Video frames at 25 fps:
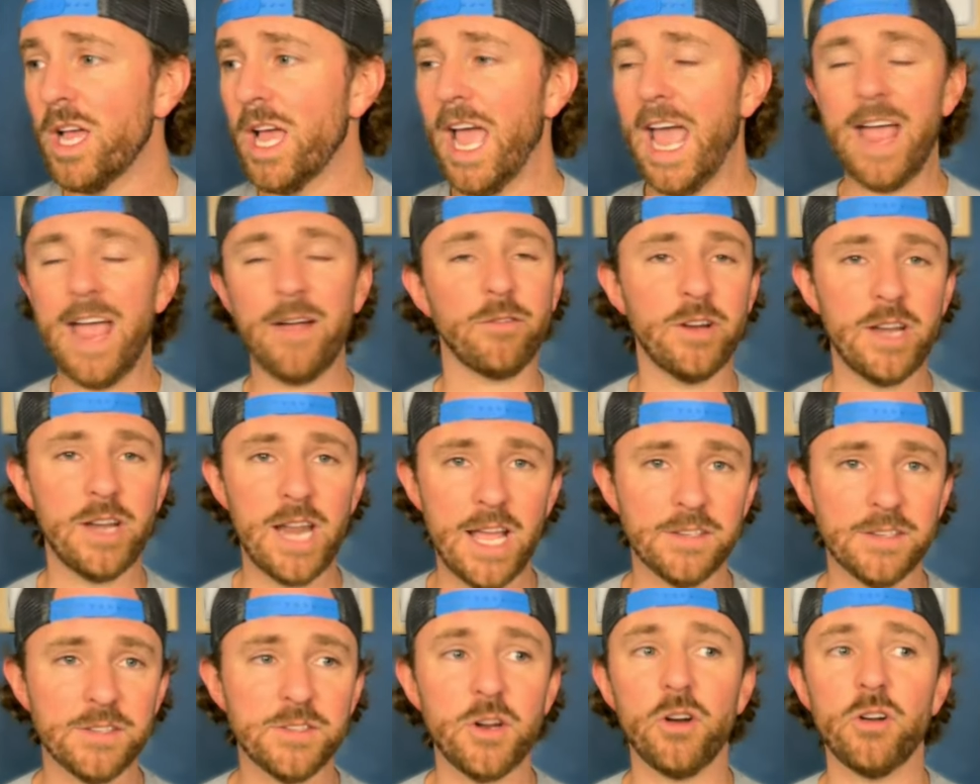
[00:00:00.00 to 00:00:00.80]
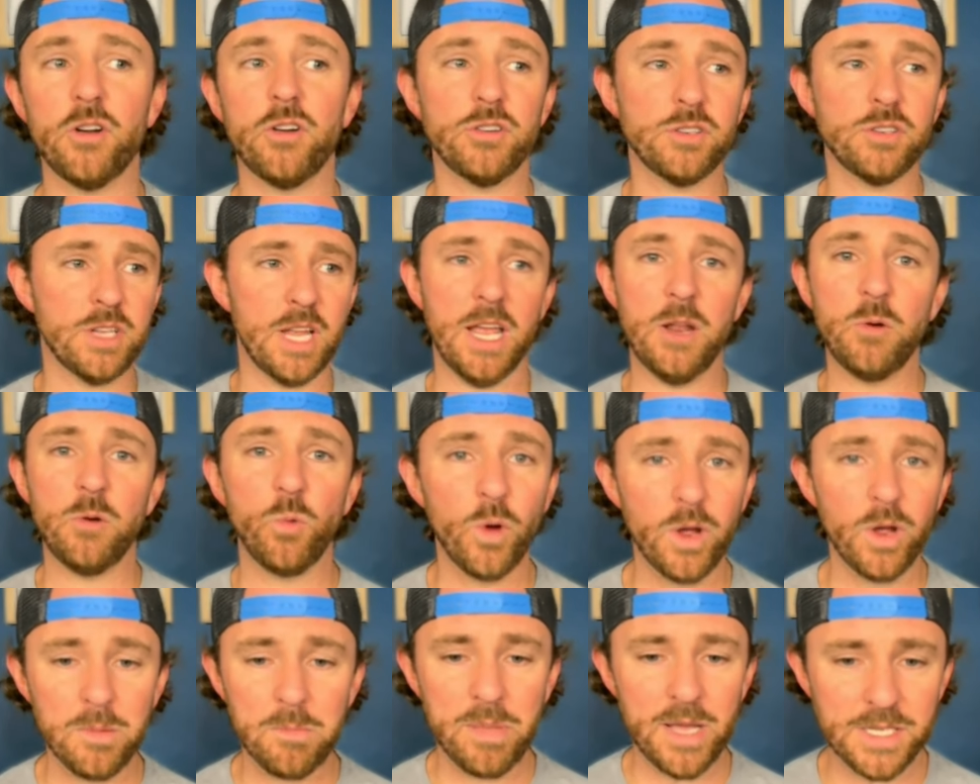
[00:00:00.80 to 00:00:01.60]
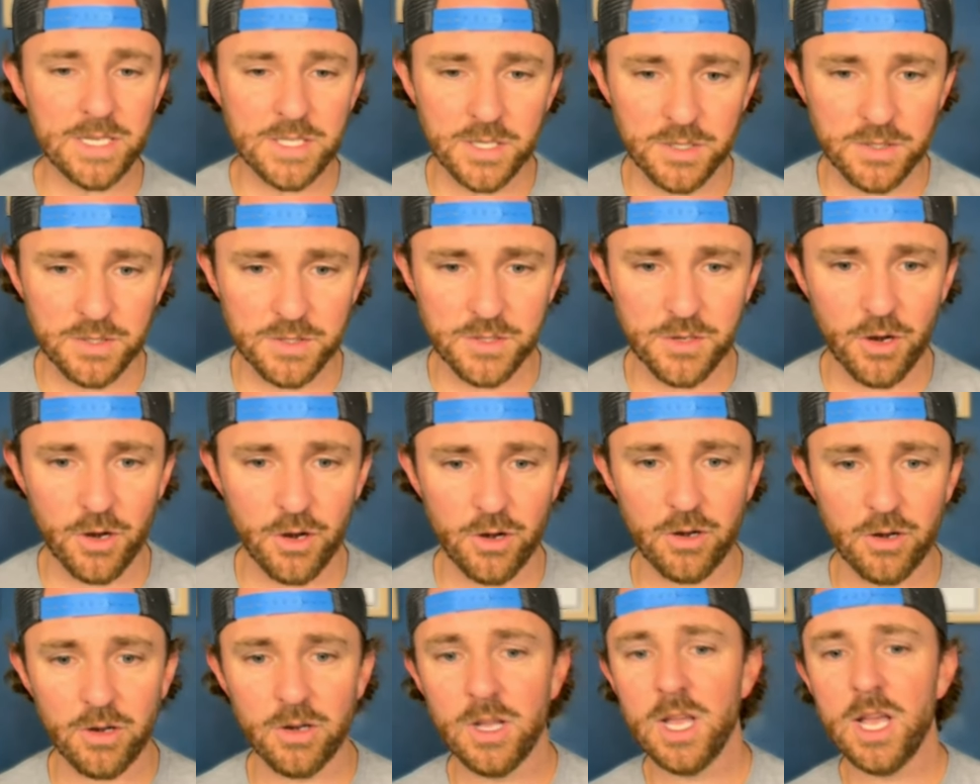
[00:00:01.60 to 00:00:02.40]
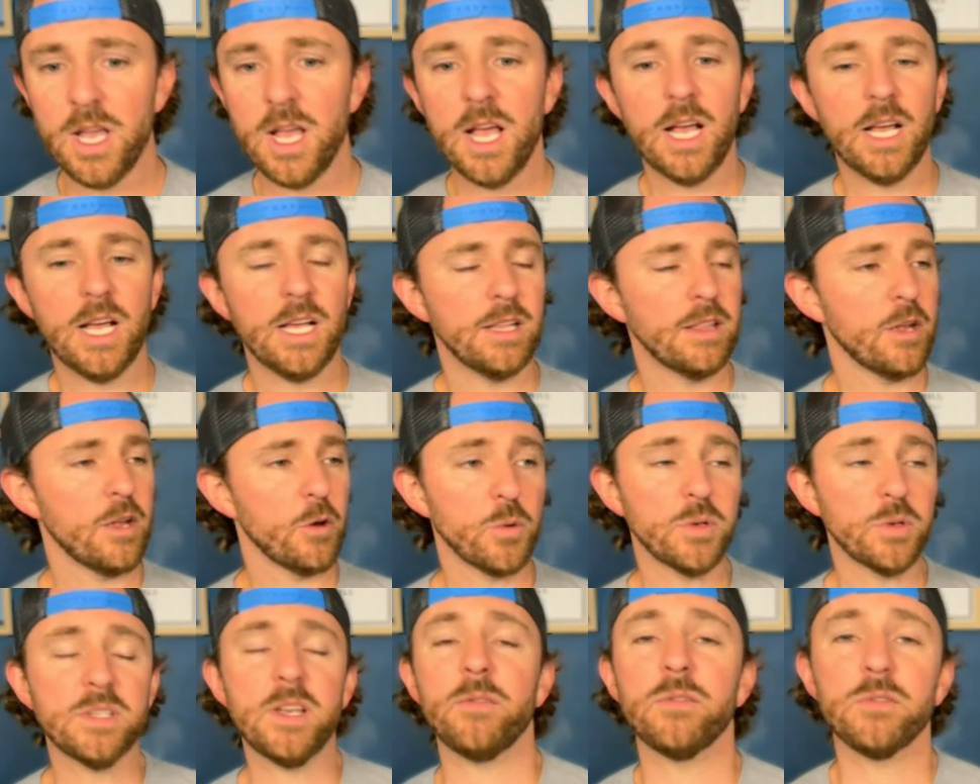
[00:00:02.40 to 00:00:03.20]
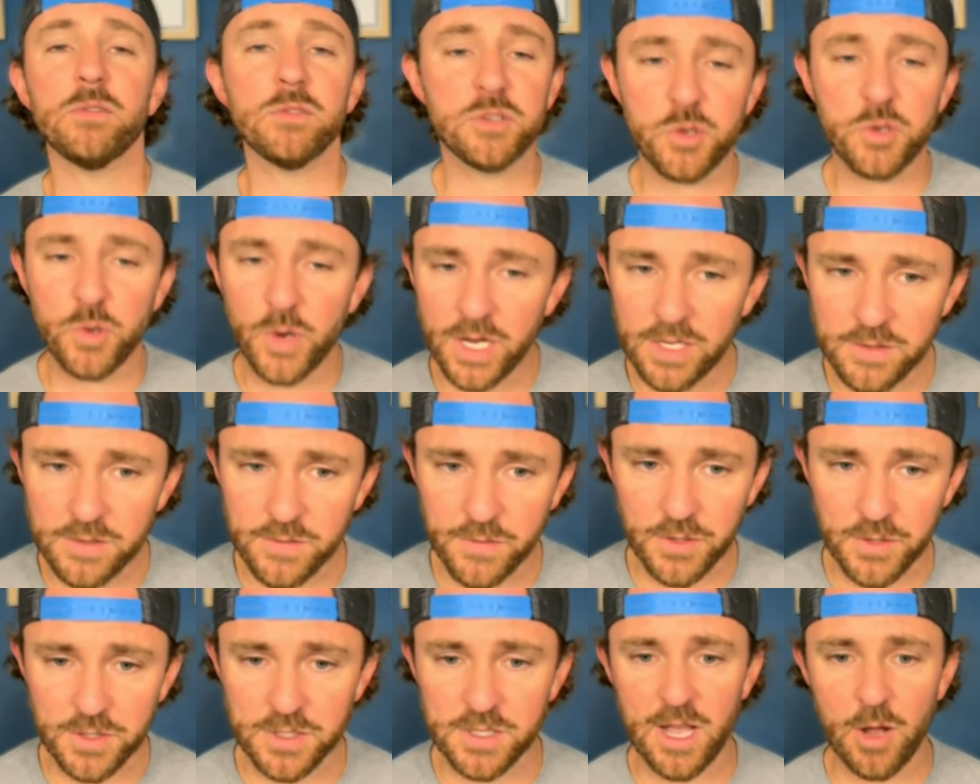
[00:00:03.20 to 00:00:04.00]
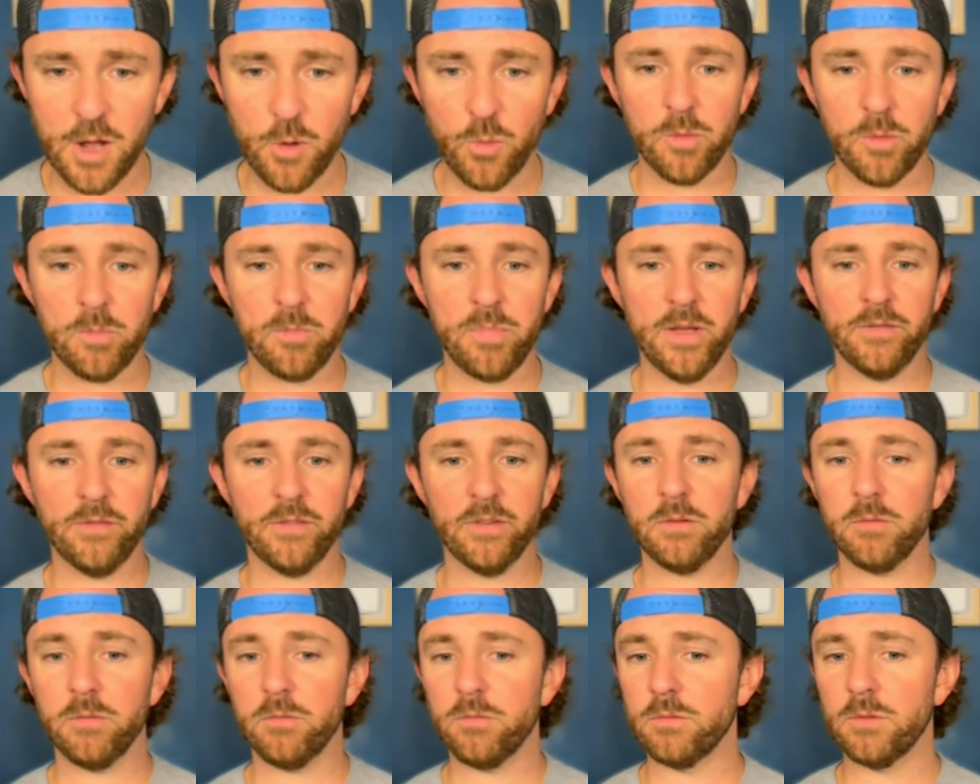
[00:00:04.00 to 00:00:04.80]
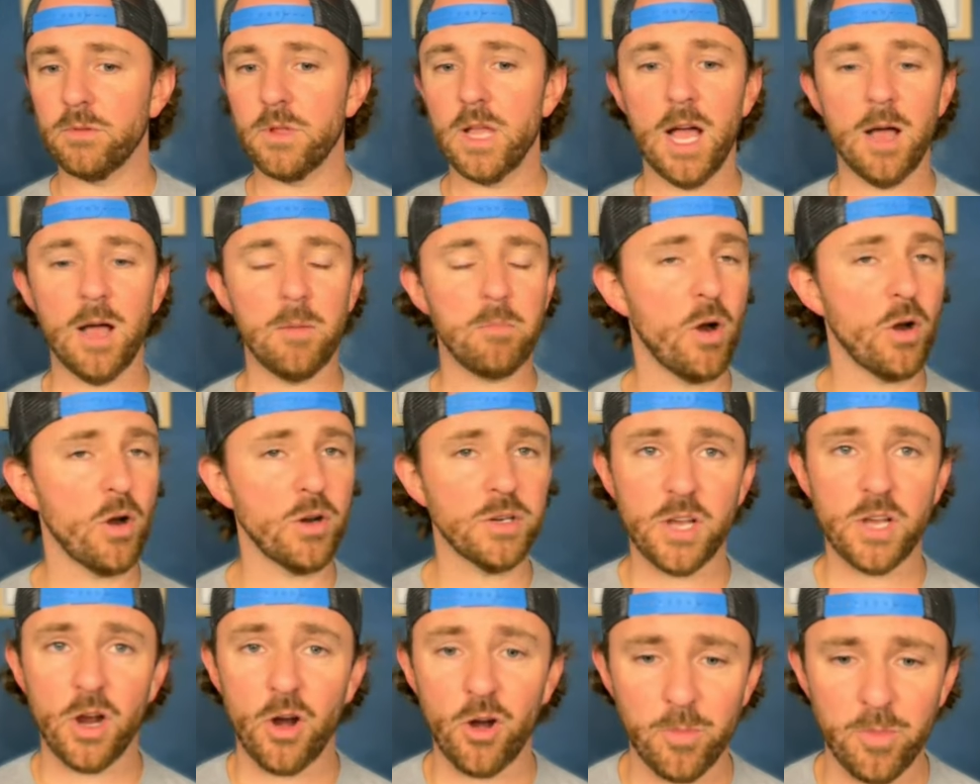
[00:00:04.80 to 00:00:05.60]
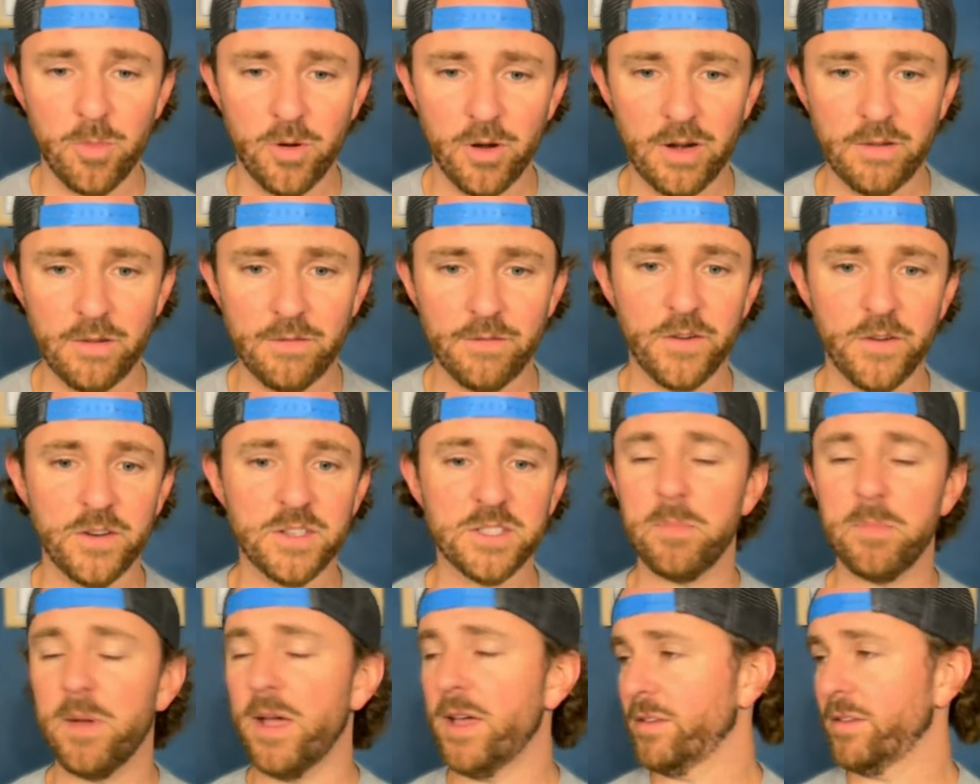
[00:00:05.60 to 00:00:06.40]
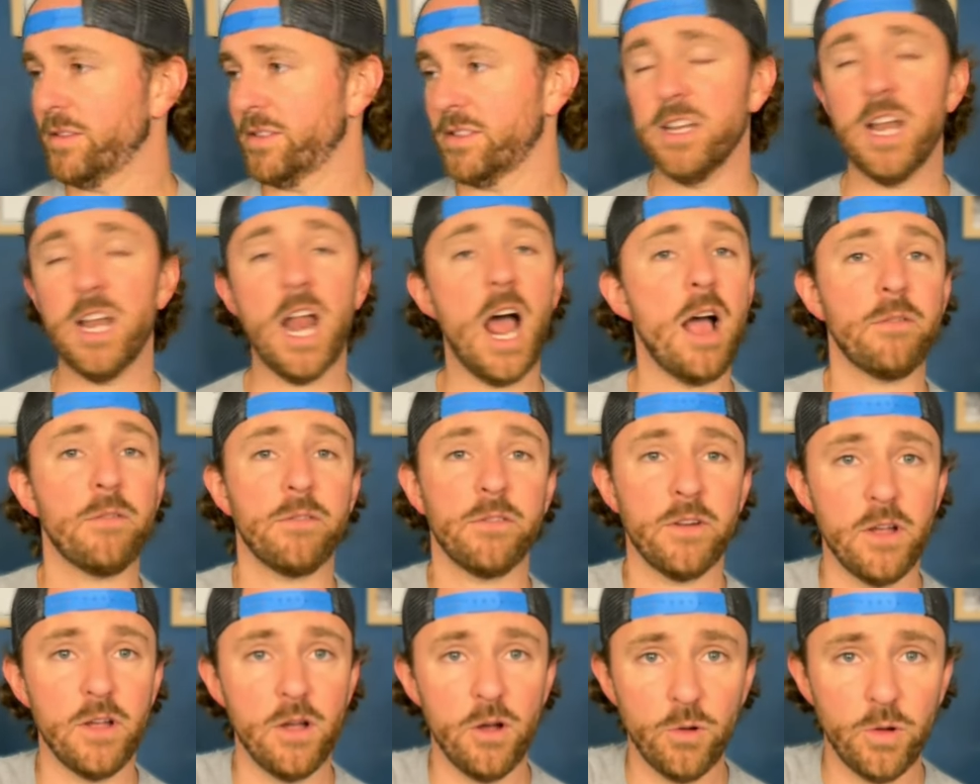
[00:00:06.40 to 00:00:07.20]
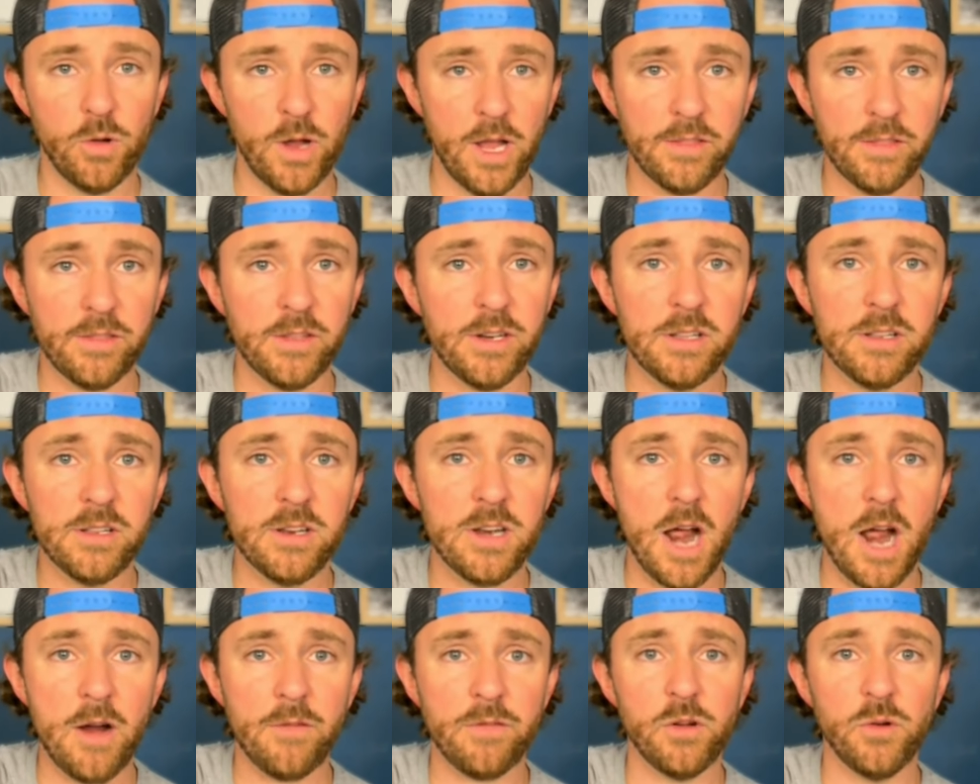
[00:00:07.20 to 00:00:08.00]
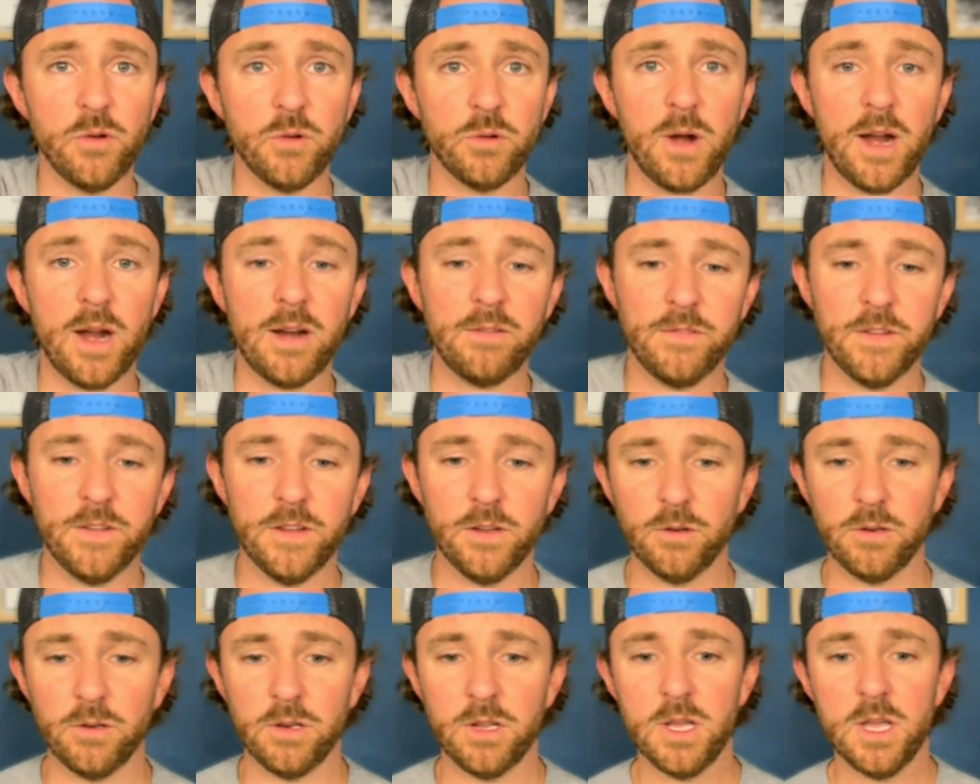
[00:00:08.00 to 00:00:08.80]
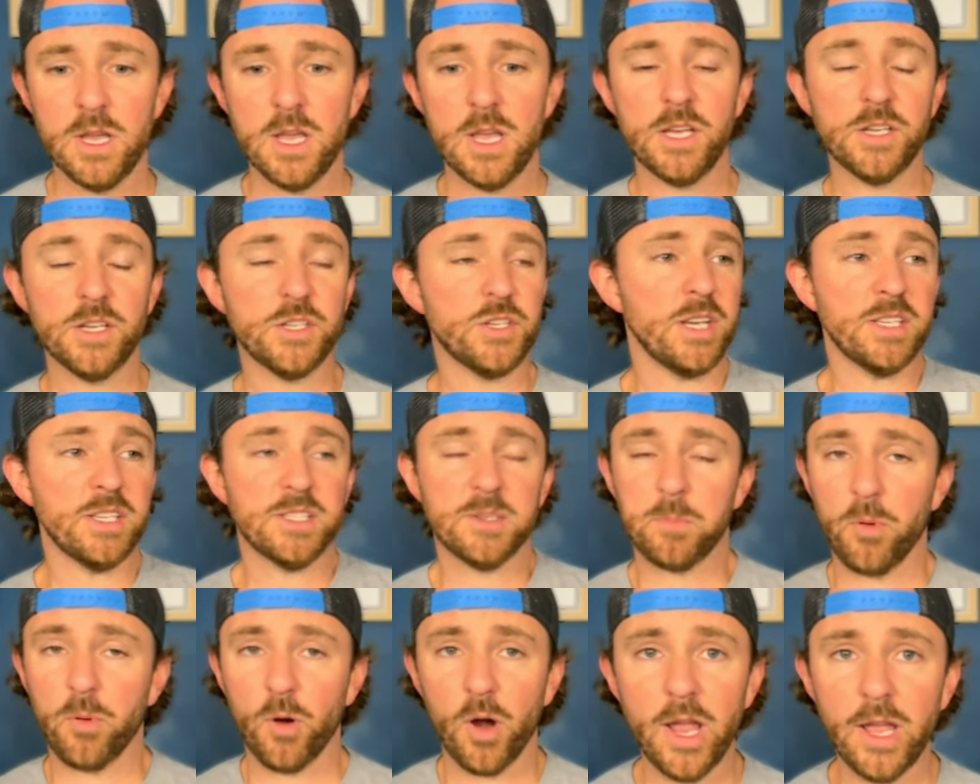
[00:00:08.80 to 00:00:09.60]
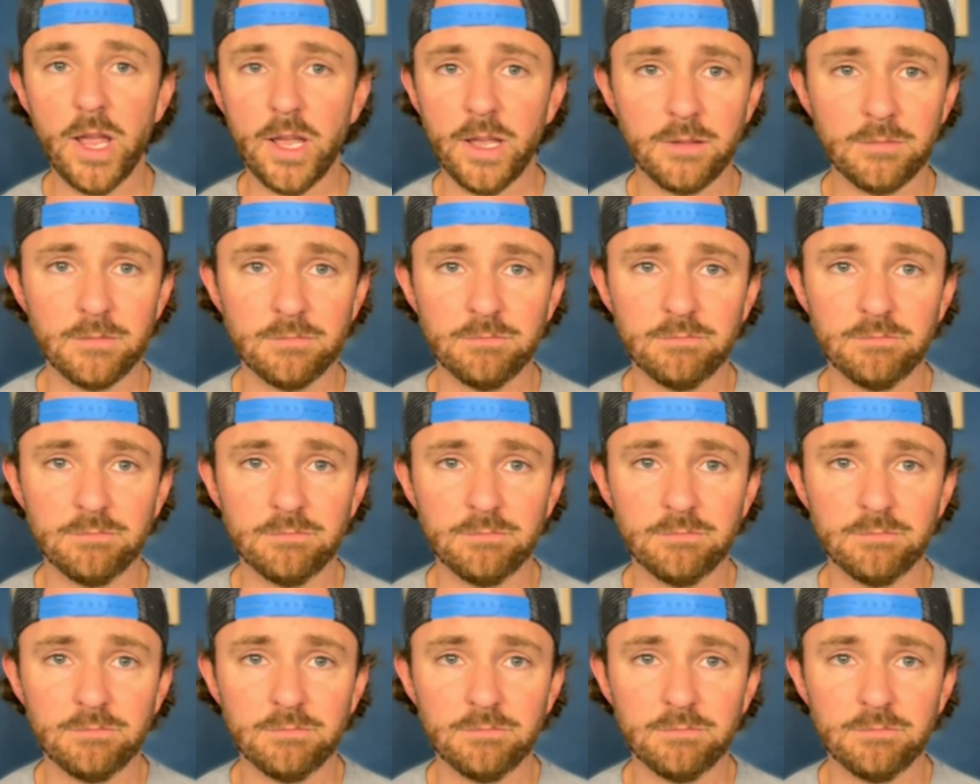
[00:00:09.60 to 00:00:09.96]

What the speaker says: everyday starters and one pitching starter. There were several transfers that were pivotal. Parks Harbor at first base, Anthony D'Onofrio in right field, Shea Sprague